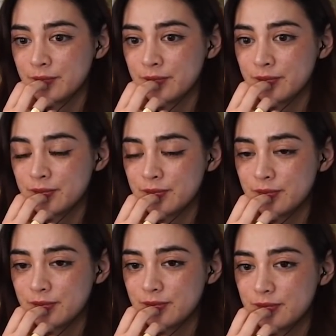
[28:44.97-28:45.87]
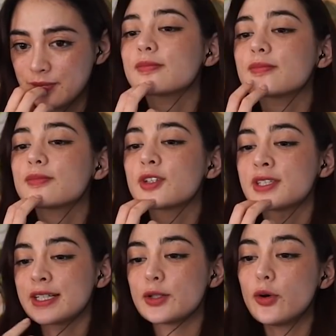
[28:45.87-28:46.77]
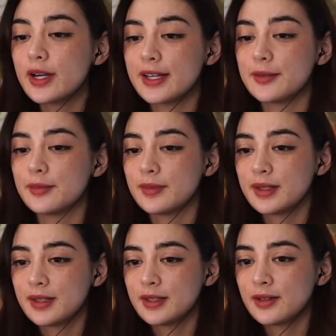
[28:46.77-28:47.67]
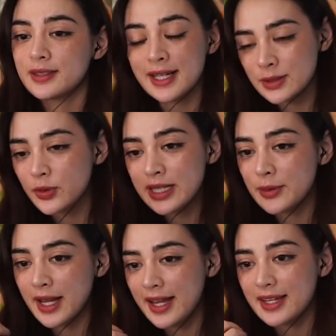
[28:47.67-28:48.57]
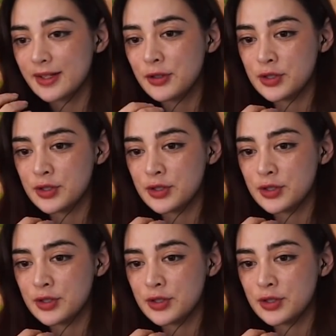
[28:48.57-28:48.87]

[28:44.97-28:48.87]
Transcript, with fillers: at best. Just ignore him. Because that's what he would hate if you